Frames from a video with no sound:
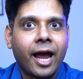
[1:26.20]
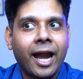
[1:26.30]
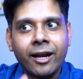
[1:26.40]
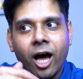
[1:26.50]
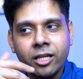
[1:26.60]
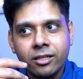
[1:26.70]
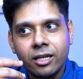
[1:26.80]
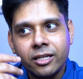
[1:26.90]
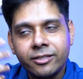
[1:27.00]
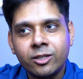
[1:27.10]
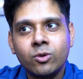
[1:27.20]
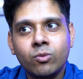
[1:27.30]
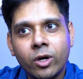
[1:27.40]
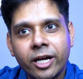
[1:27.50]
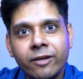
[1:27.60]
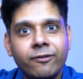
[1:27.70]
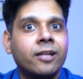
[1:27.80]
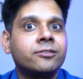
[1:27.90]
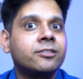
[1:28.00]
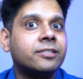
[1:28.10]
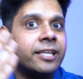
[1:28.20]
and listen to what kind of answers